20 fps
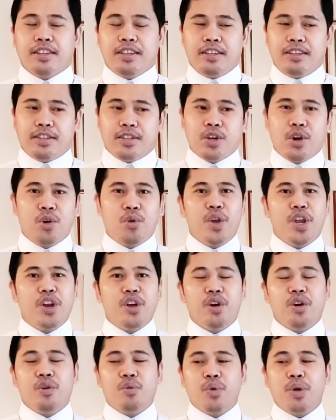So we
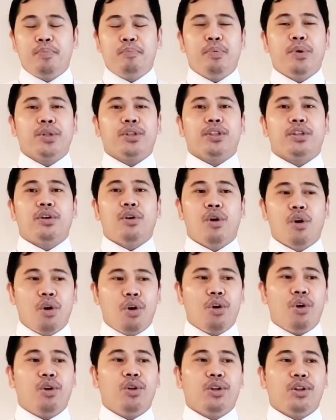know we put
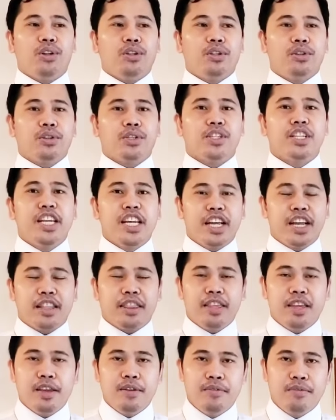all those
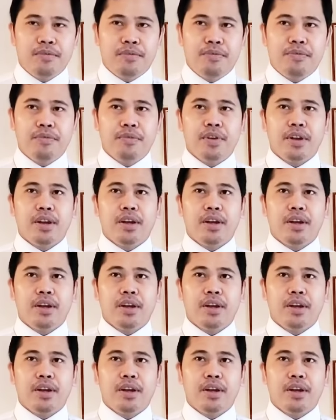negative